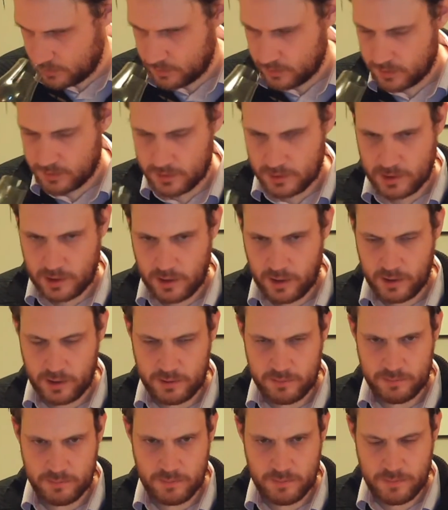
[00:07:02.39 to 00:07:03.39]
and
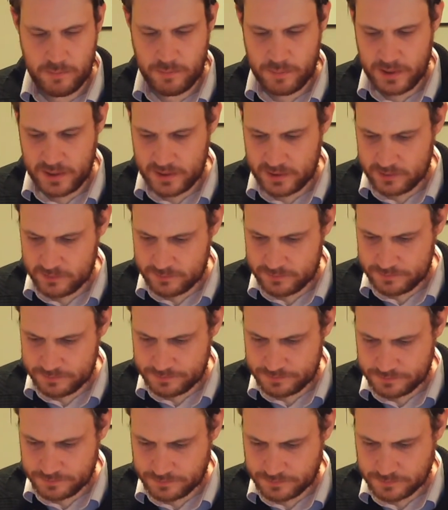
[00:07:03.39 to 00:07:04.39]
lime peel,
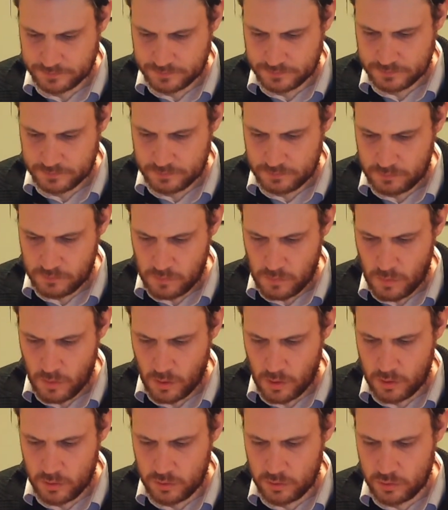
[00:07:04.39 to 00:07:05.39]

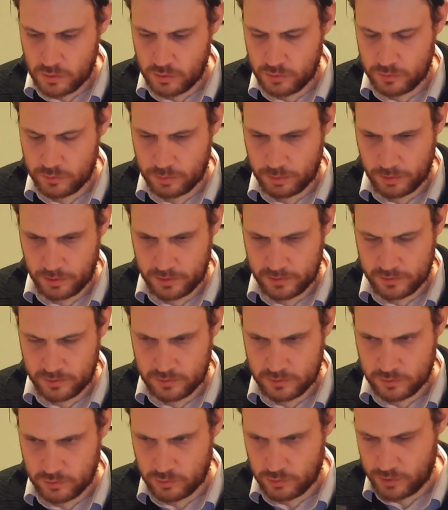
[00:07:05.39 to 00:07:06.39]
gooseberries,
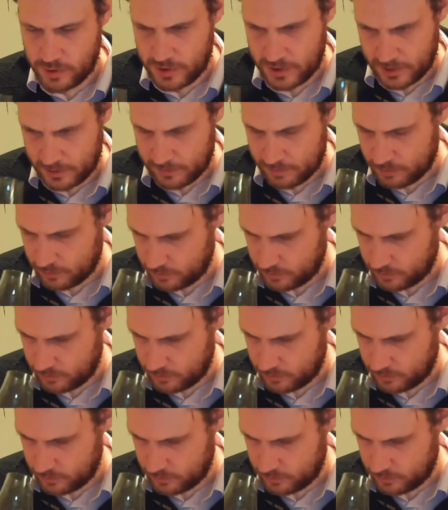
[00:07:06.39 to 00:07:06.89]
green apple